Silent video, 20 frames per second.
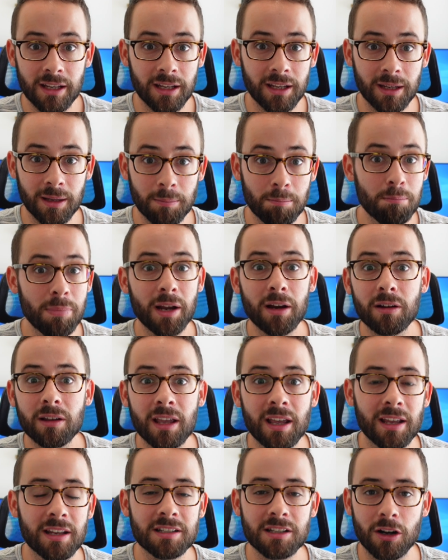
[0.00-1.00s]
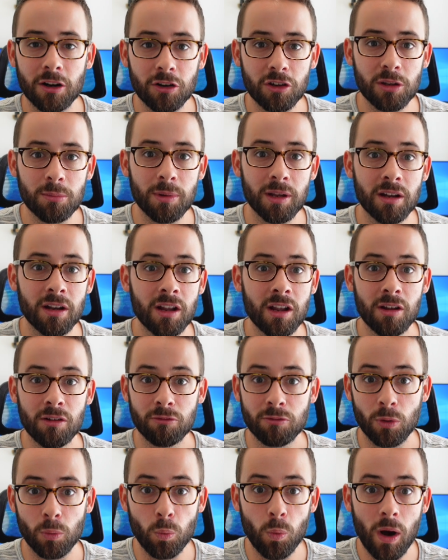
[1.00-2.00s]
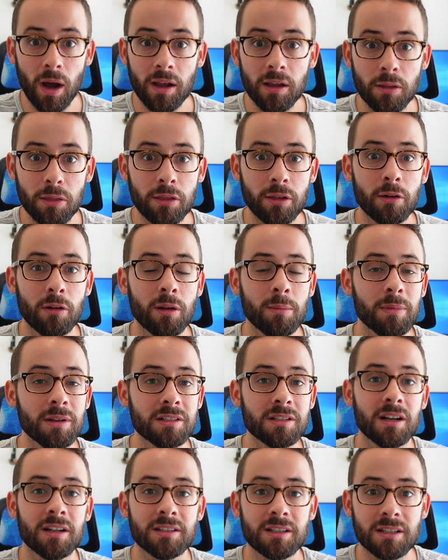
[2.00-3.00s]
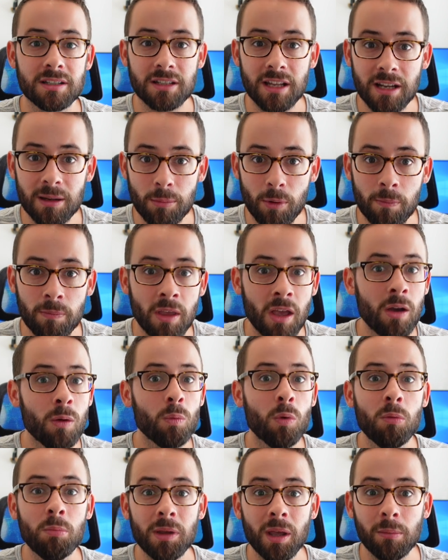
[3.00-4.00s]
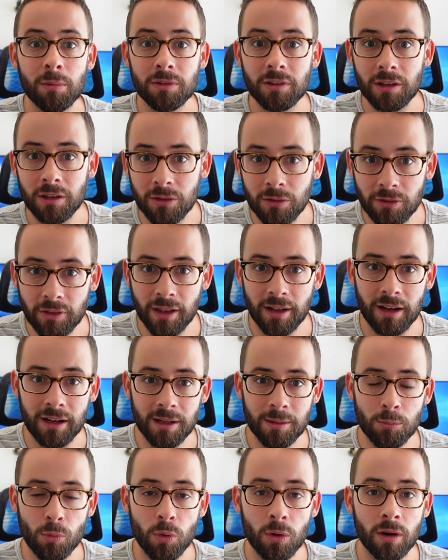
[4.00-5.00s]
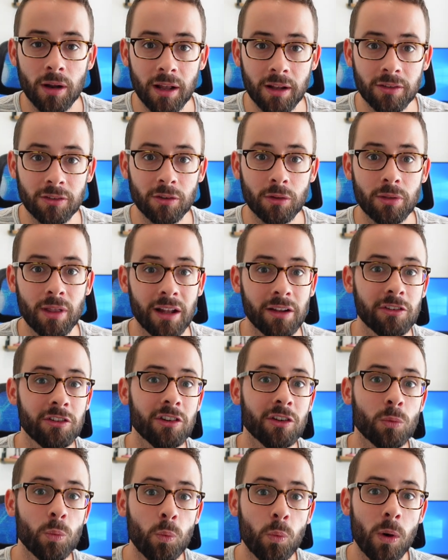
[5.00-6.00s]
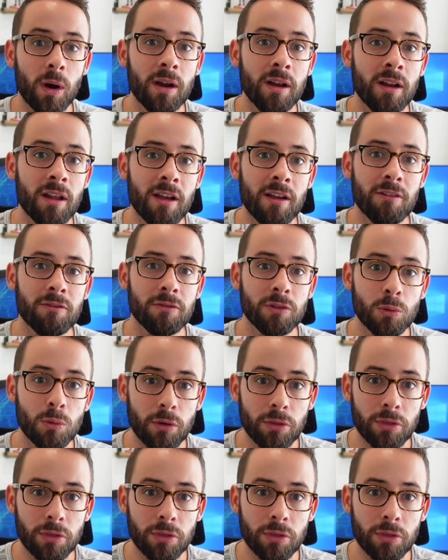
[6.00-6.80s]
a bear case argument for why Ethereum is not sustainable won't be able to use that anymore. And so that's just one fewer